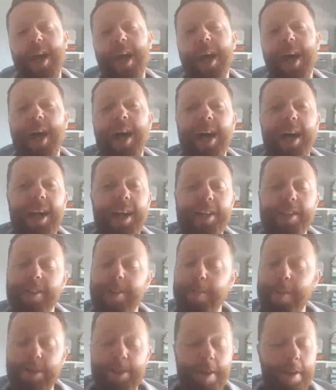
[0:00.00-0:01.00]
It's going
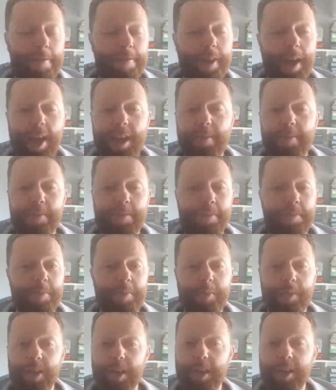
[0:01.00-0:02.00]
to be a tough game,
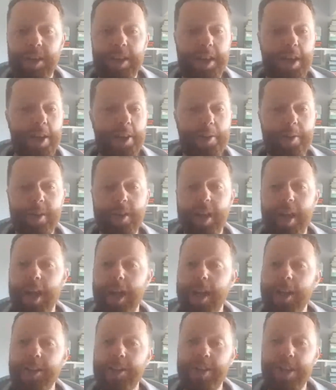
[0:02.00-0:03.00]
you know.
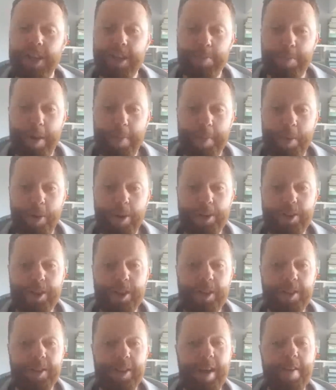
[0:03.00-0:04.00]
And cheers, Brett
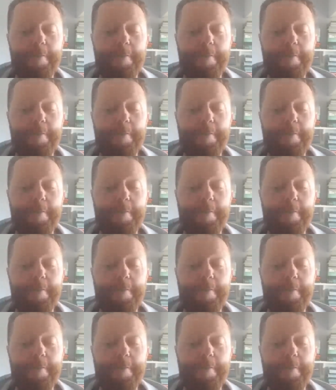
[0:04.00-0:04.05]
Mollison.